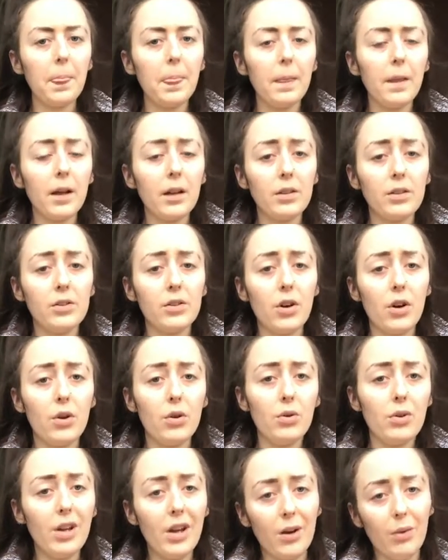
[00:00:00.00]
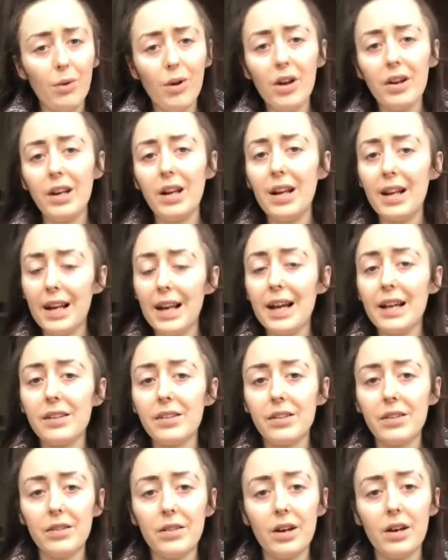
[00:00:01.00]
So yeah, I'm kind of glad
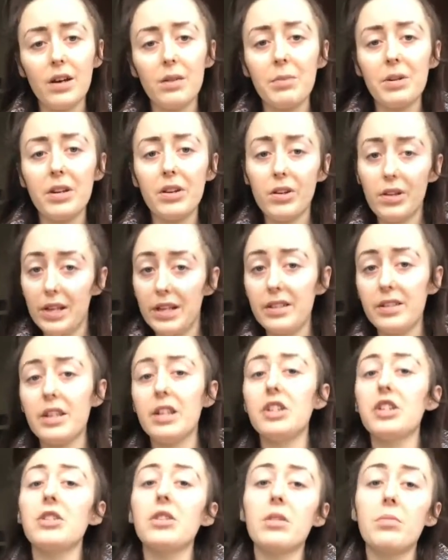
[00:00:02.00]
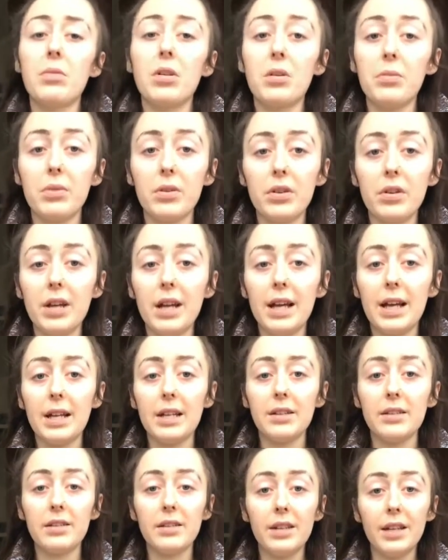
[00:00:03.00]
that I'm in early stages at the moment
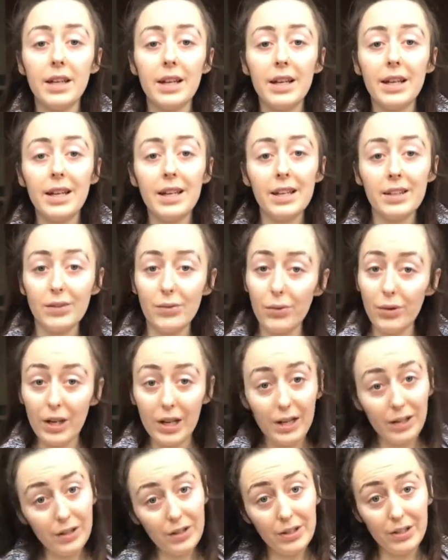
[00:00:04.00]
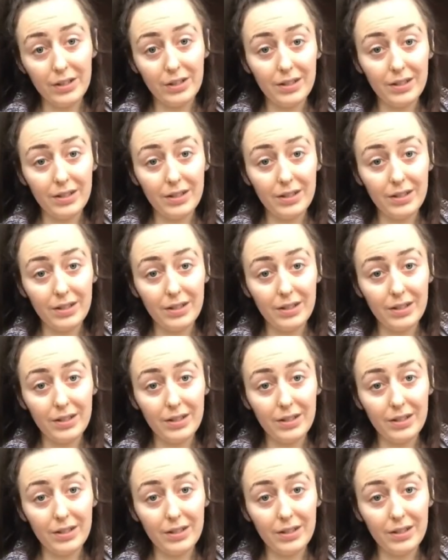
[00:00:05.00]
and it's all going good.